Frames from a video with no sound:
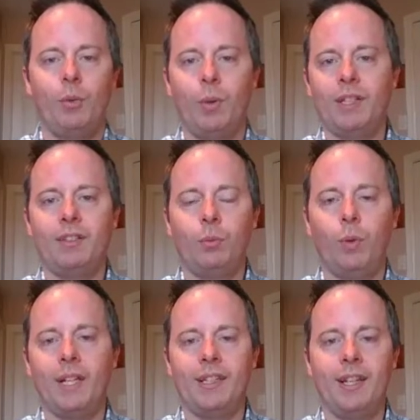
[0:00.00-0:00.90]

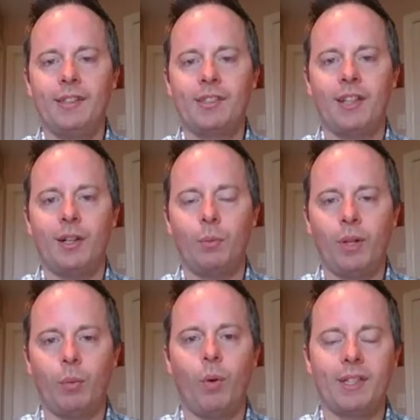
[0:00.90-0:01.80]
what it does,
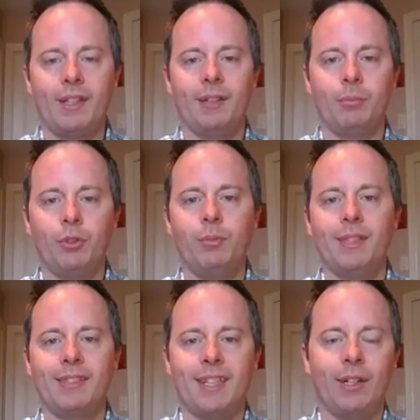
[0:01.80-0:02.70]
what the
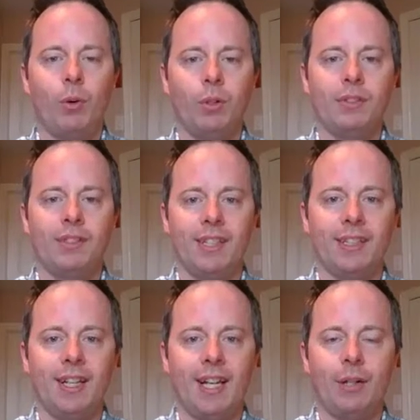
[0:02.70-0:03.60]
improvements that it holds,
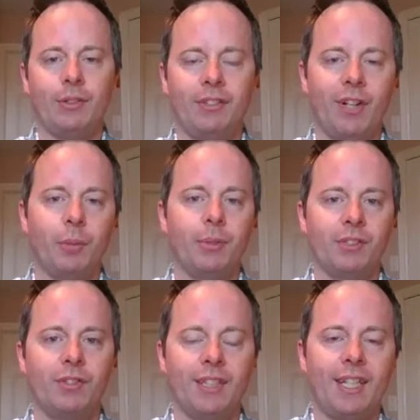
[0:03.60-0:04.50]
and how
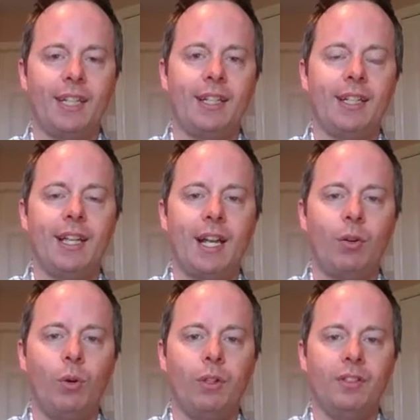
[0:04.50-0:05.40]
developers can
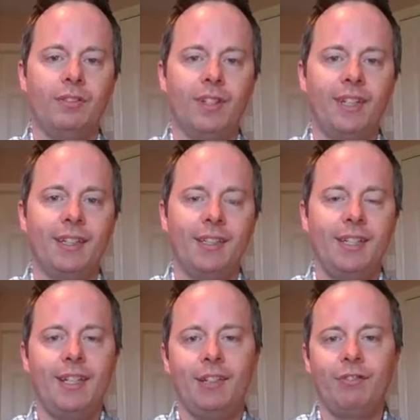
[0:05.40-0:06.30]
get a hold of
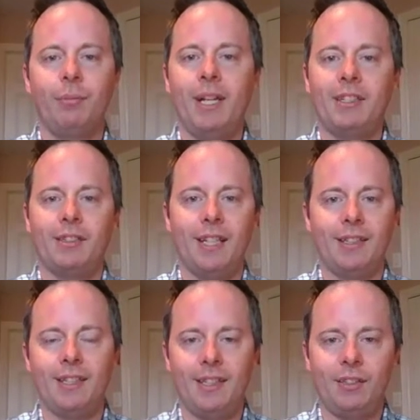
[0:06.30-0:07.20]
information
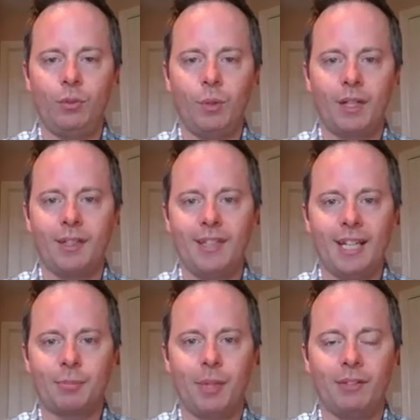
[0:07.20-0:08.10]
that they need to work on
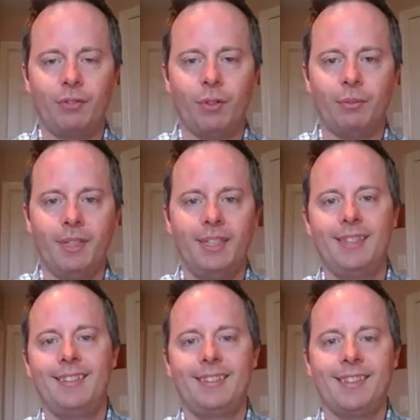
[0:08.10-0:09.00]
Dash platform.
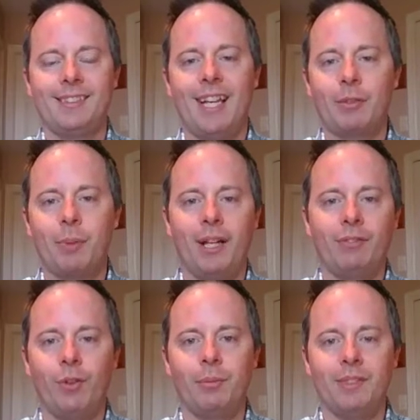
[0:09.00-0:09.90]
Because Dash
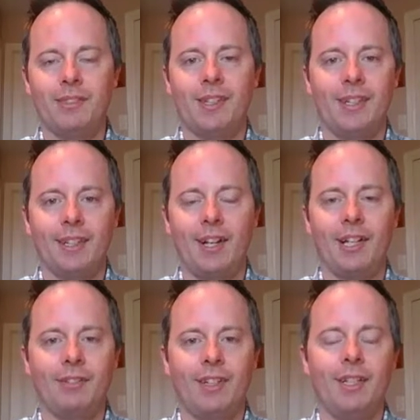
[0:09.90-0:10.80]
platform is
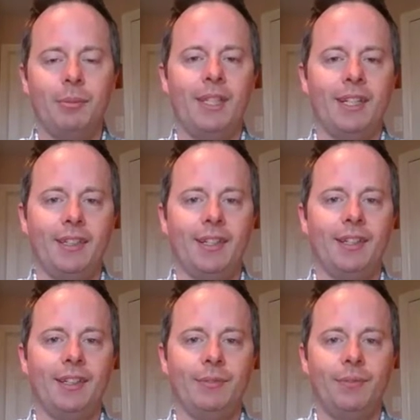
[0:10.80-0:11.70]
kind of going to be like
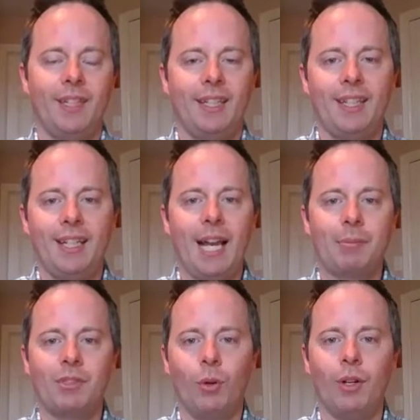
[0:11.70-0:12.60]
an
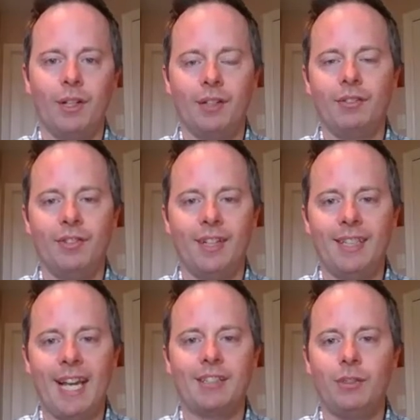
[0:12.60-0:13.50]
app store of
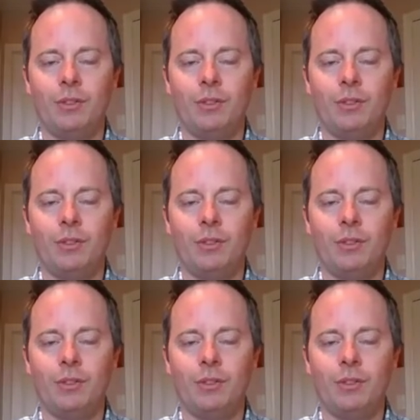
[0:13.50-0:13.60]
Dash